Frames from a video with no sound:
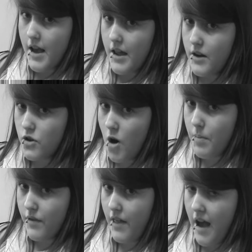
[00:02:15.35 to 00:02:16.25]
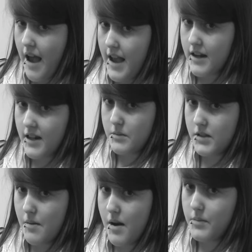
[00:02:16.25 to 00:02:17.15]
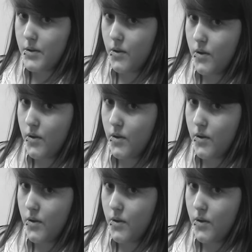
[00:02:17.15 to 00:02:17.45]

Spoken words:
and on top of that I had Christmas coming up too.